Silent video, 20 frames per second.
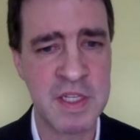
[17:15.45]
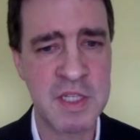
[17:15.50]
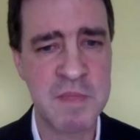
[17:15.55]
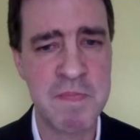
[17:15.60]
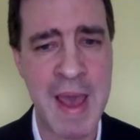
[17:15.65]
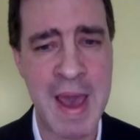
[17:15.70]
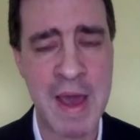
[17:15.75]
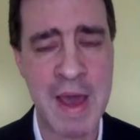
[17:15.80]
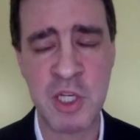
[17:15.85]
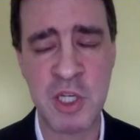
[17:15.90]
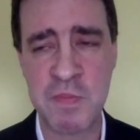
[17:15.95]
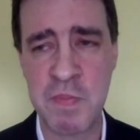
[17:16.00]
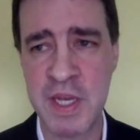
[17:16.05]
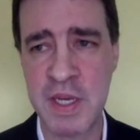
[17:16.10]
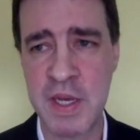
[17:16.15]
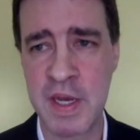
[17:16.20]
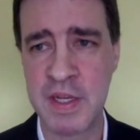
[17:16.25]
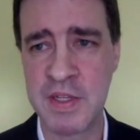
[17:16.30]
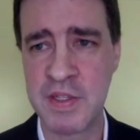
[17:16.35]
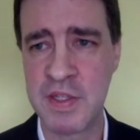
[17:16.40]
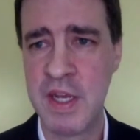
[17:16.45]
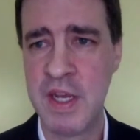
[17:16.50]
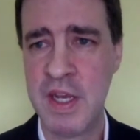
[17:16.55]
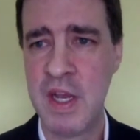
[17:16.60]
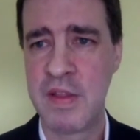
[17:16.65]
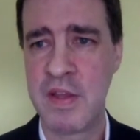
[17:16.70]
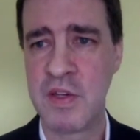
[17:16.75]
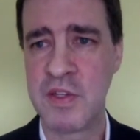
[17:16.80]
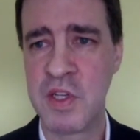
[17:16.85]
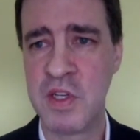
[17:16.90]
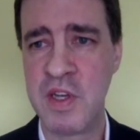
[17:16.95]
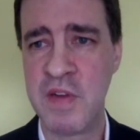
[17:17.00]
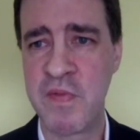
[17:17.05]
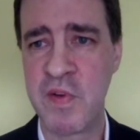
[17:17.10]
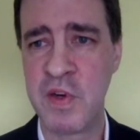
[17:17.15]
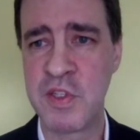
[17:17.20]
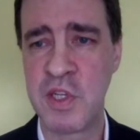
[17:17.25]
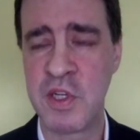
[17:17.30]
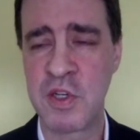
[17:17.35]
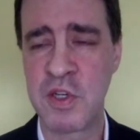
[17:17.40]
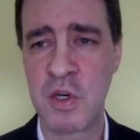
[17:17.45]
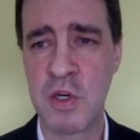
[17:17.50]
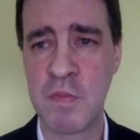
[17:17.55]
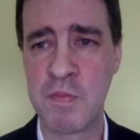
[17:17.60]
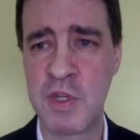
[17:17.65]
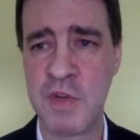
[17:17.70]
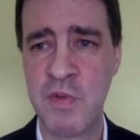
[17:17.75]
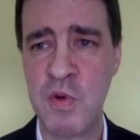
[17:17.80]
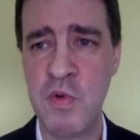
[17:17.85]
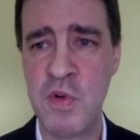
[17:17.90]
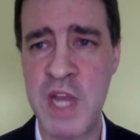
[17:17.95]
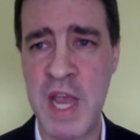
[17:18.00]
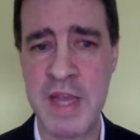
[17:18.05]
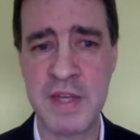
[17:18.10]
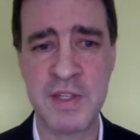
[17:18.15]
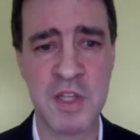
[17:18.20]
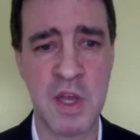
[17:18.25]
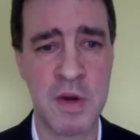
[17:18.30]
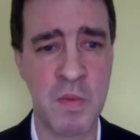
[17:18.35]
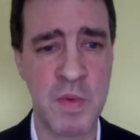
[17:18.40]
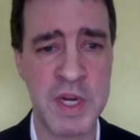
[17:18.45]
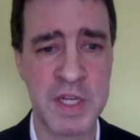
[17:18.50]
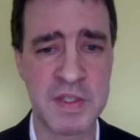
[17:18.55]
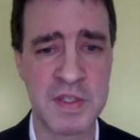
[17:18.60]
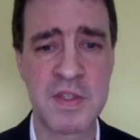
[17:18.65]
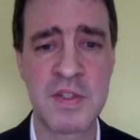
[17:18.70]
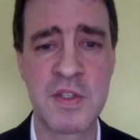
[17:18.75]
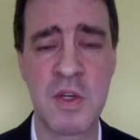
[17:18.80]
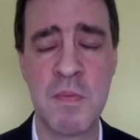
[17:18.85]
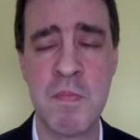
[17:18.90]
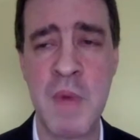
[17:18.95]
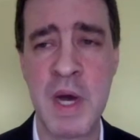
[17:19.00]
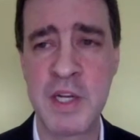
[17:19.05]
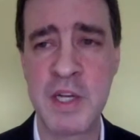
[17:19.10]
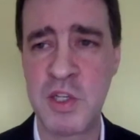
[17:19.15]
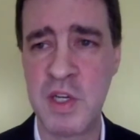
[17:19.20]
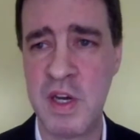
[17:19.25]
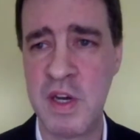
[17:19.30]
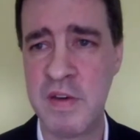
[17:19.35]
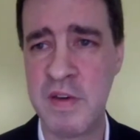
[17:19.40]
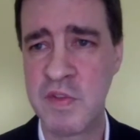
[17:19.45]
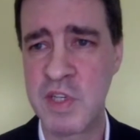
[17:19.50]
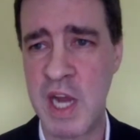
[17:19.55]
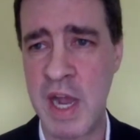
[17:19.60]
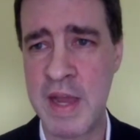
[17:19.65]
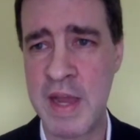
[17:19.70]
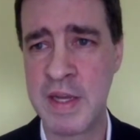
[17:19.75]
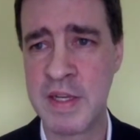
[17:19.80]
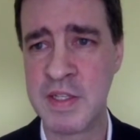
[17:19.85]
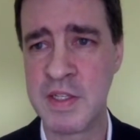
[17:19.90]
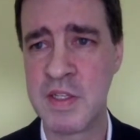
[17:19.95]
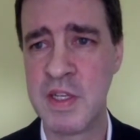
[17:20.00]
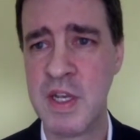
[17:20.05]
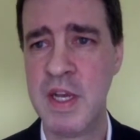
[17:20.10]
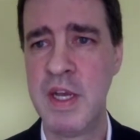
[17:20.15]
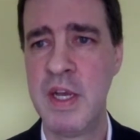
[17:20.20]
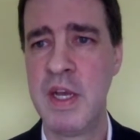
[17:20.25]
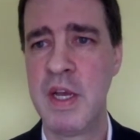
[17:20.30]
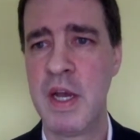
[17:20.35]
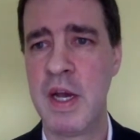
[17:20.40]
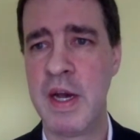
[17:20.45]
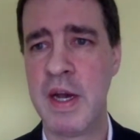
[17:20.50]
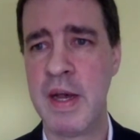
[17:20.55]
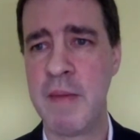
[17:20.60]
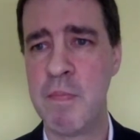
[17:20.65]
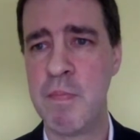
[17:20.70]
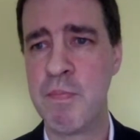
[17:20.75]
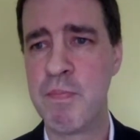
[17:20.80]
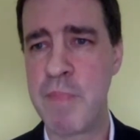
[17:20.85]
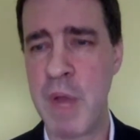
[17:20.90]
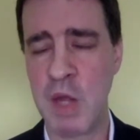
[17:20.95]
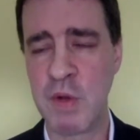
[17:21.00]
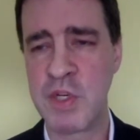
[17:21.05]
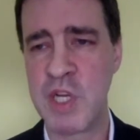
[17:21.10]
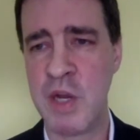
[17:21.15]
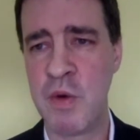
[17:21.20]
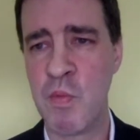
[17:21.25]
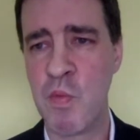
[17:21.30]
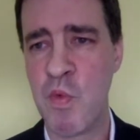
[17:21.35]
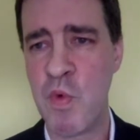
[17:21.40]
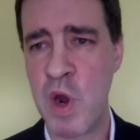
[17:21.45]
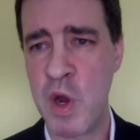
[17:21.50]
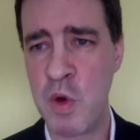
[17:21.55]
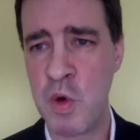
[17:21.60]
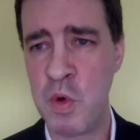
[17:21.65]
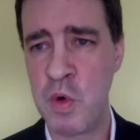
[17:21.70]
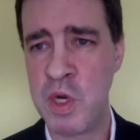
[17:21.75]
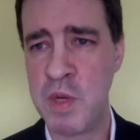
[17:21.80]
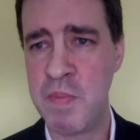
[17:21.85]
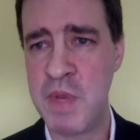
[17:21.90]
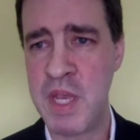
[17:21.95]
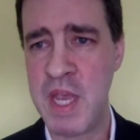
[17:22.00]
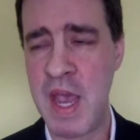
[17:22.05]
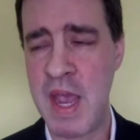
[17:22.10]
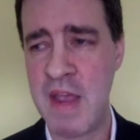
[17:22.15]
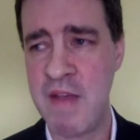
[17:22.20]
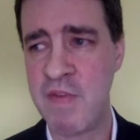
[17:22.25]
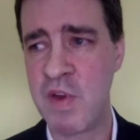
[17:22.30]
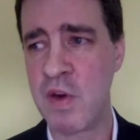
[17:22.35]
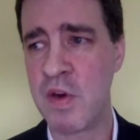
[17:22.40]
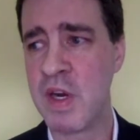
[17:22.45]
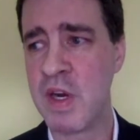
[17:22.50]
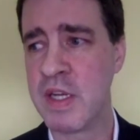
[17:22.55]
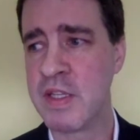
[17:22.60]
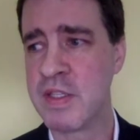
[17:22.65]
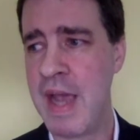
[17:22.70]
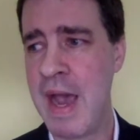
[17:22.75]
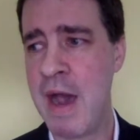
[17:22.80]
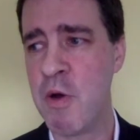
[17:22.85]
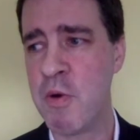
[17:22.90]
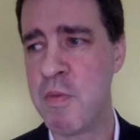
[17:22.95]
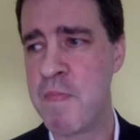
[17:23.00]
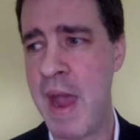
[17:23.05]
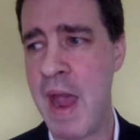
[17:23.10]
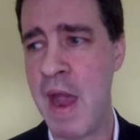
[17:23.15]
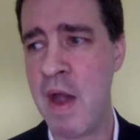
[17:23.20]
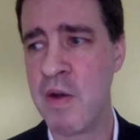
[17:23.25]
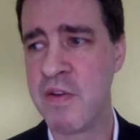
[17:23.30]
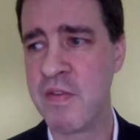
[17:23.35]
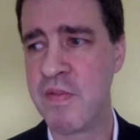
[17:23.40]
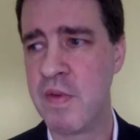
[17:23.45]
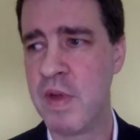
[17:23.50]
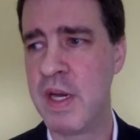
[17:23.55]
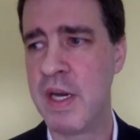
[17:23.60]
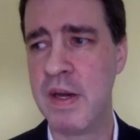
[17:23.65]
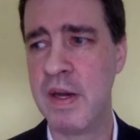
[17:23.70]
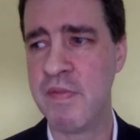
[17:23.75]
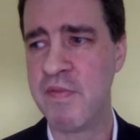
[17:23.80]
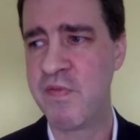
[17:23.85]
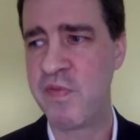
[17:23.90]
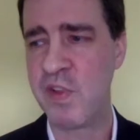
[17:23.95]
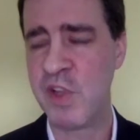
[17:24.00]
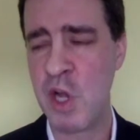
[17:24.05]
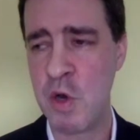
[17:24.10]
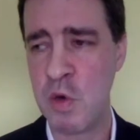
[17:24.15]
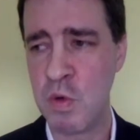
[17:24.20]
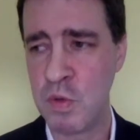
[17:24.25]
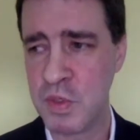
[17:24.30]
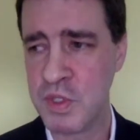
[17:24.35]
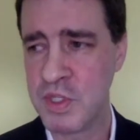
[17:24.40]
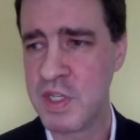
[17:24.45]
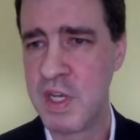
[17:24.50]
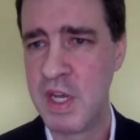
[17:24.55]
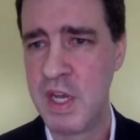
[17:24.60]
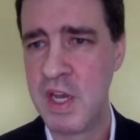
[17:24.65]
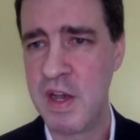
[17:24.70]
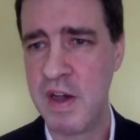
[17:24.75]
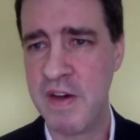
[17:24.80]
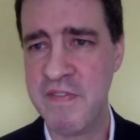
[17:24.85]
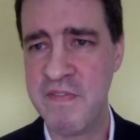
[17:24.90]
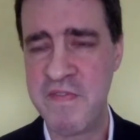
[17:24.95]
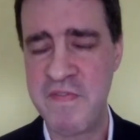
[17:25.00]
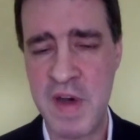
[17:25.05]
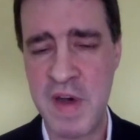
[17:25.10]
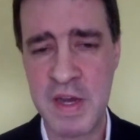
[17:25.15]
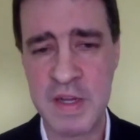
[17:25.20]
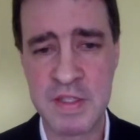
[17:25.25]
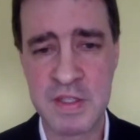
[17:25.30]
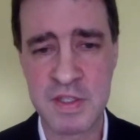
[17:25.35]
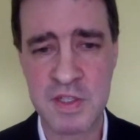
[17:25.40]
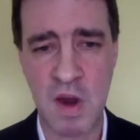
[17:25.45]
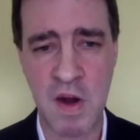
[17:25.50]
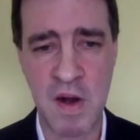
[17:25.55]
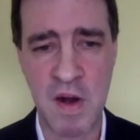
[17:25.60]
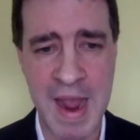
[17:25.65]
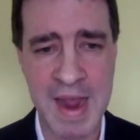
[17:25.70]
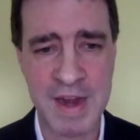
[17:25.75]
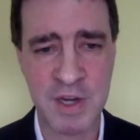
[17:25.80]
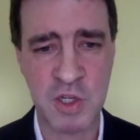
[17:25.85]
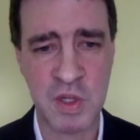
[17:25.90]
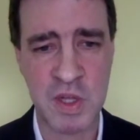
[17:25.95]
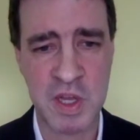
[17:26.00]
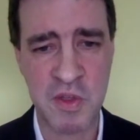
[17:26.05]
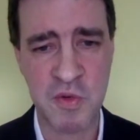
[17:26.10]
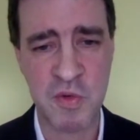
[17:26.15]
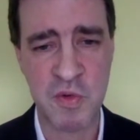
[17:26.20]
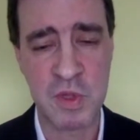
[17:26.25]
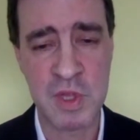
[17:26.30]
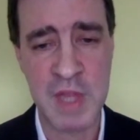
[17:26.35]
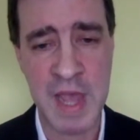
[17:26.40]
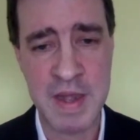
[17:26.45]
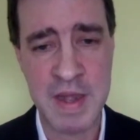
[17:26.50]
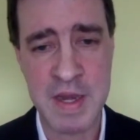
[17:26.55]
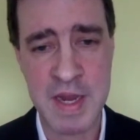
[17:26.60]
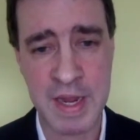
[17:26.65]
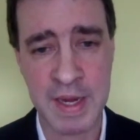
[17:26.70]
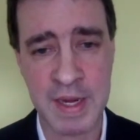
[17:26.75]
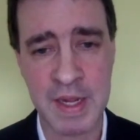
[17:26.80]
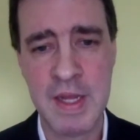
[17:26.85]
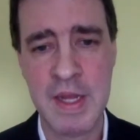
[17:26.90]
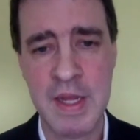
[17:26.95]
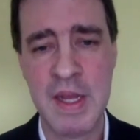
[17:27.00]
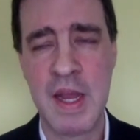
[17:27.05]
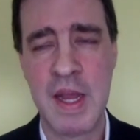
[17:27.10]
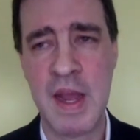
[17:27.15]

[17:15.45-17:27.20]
And this matters because there's a difference in terms of who takes on risks. So much of China's Belt and Road behavior, its outbound flows of funds are actually through lending.